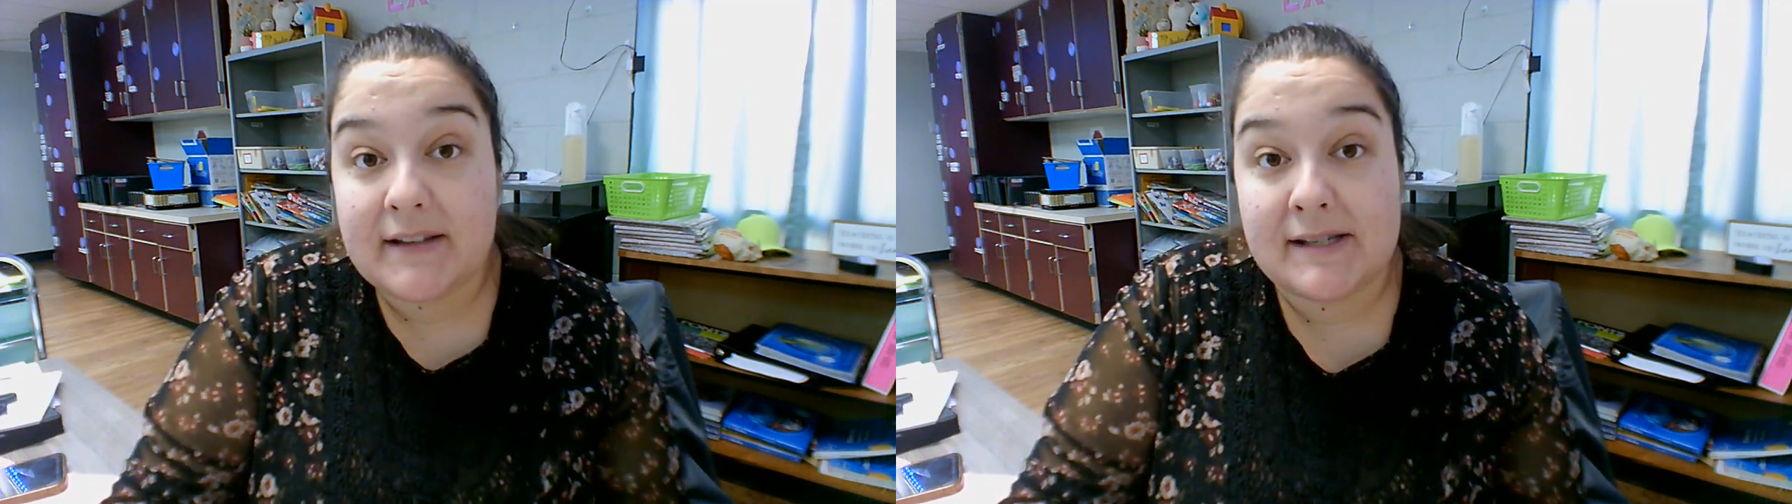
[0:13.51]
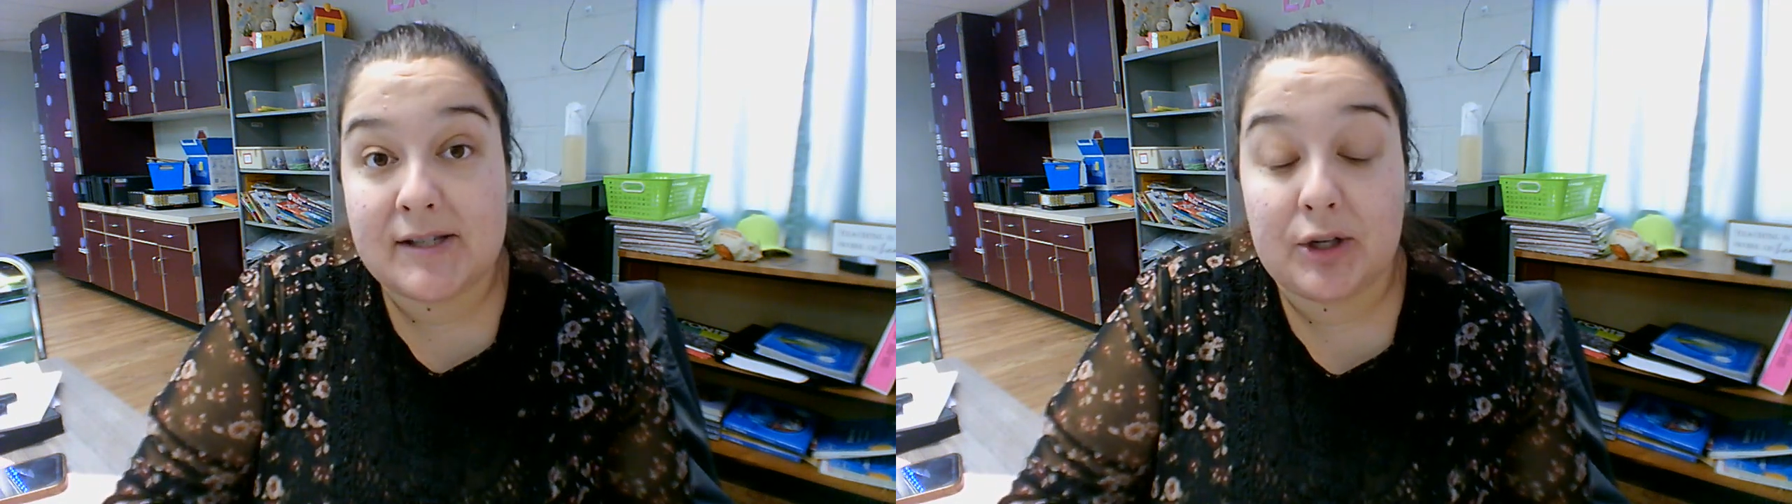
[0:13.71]

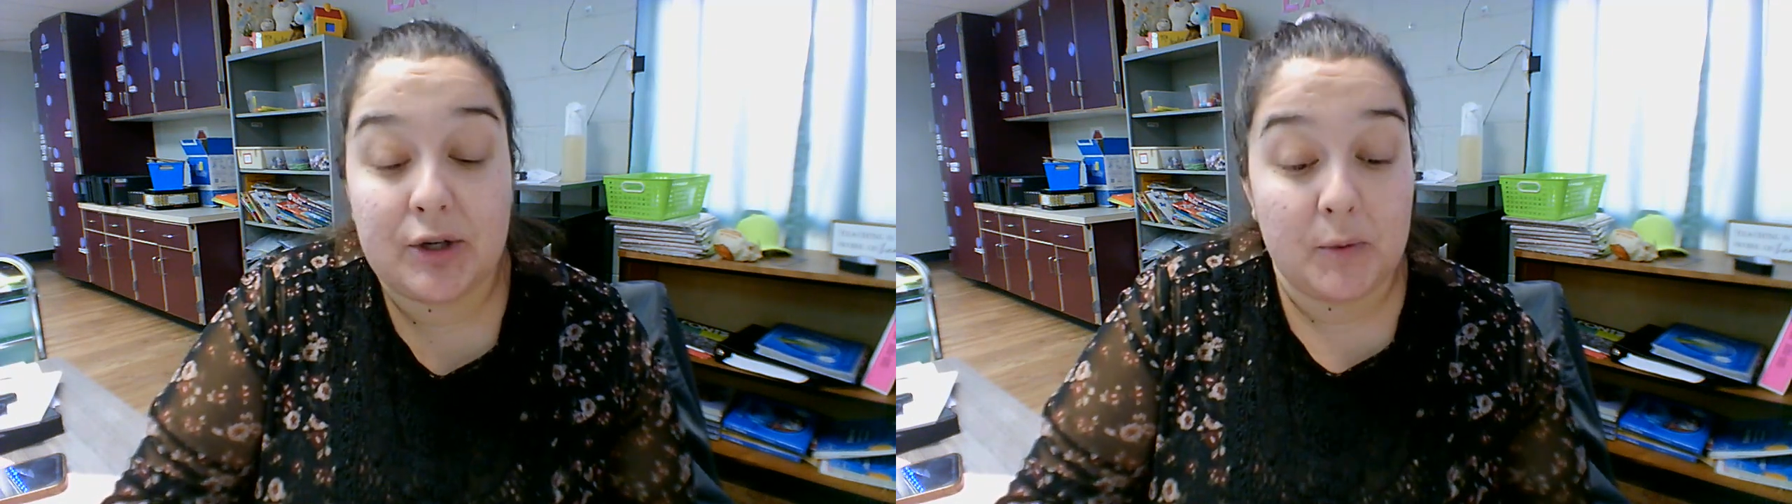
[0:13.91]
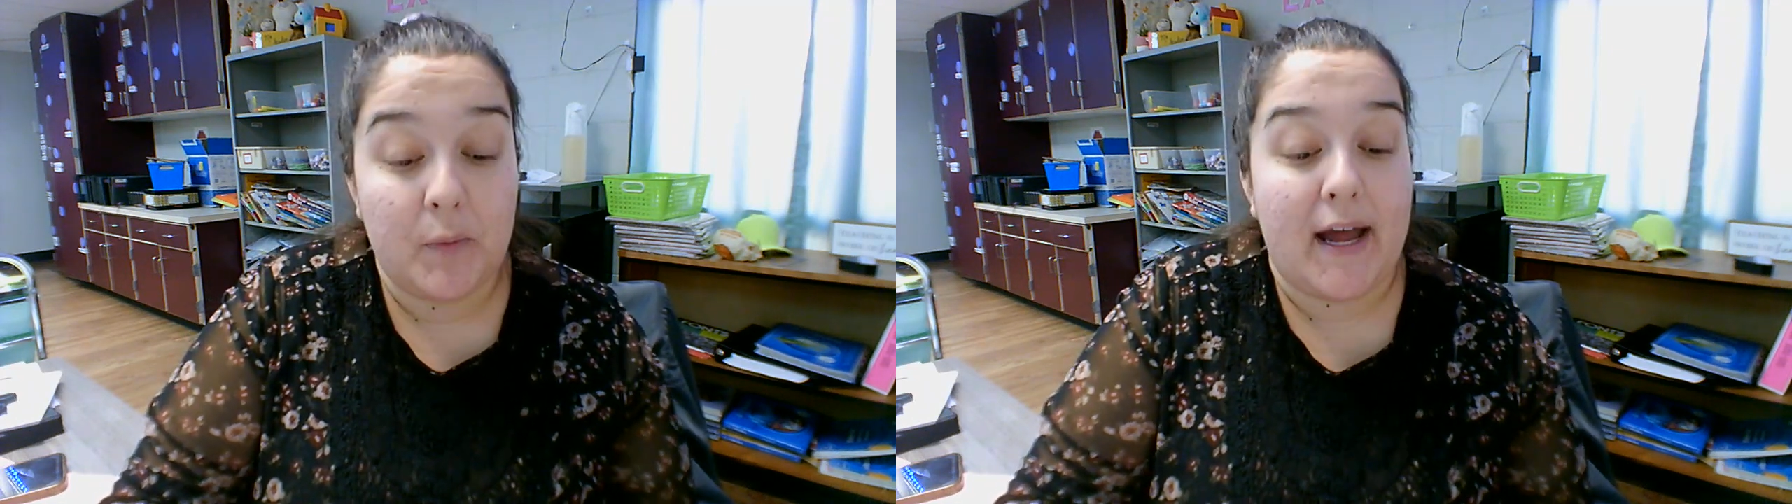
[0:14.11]
this is a
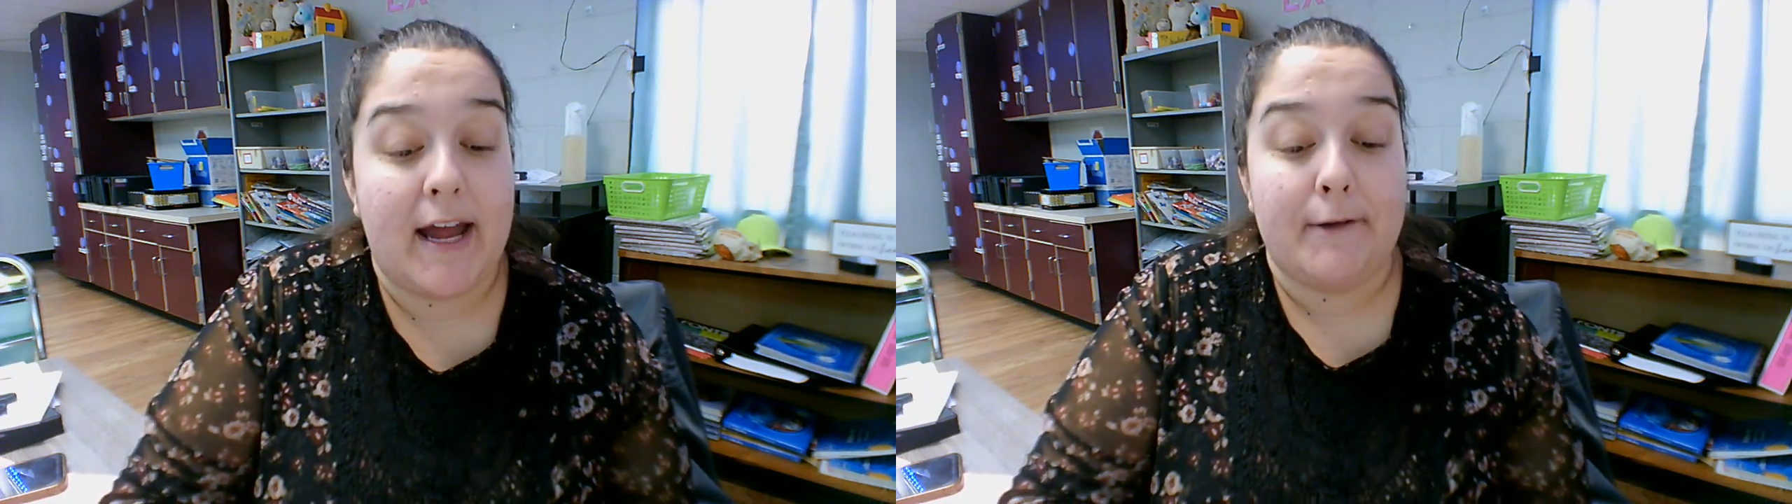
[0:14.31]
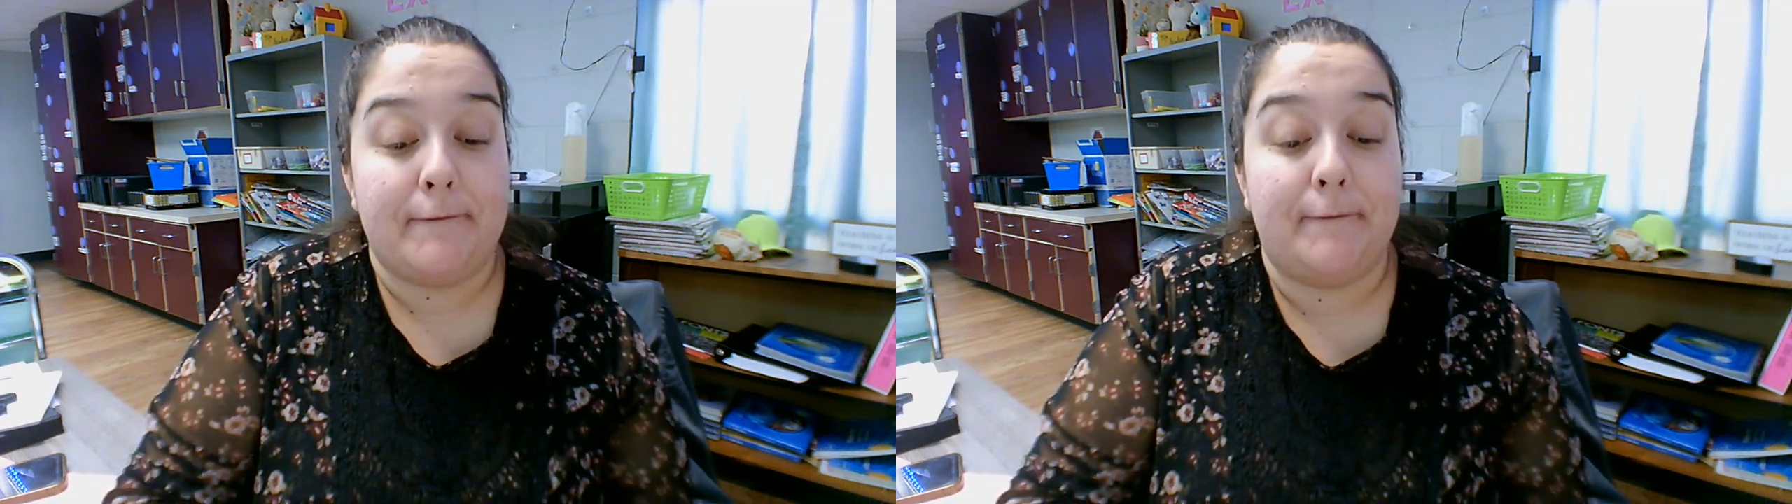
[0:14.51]
good
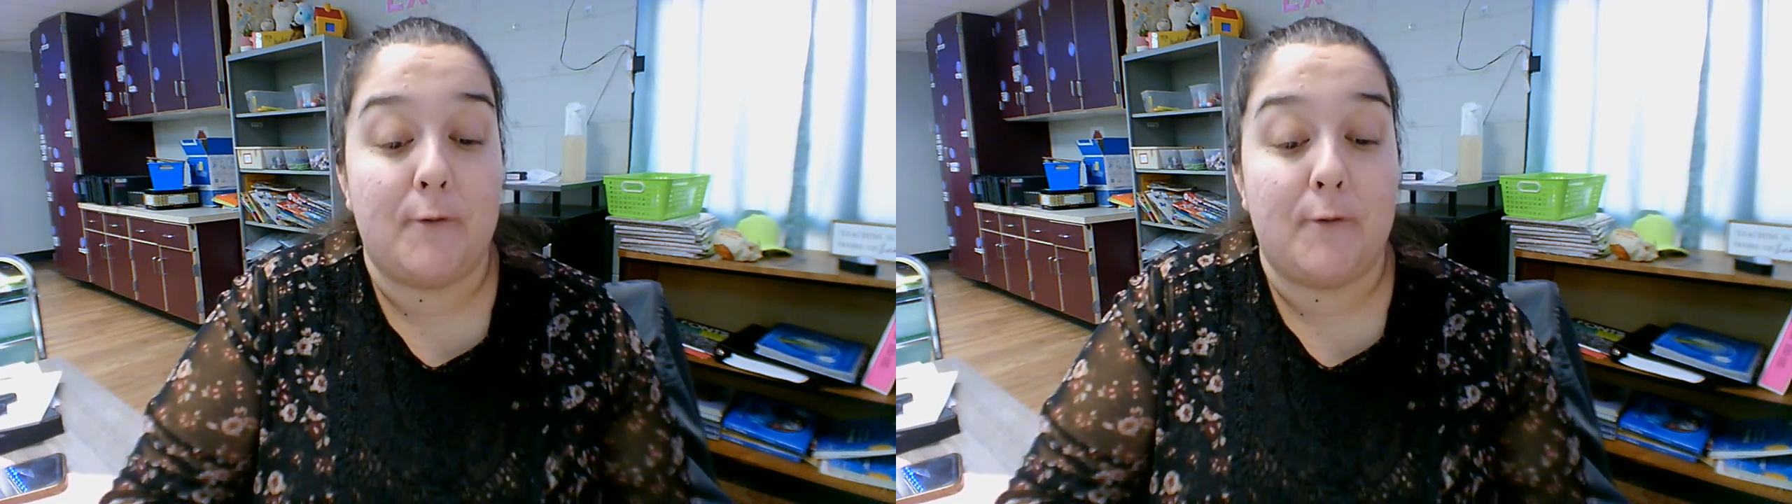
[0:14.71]
way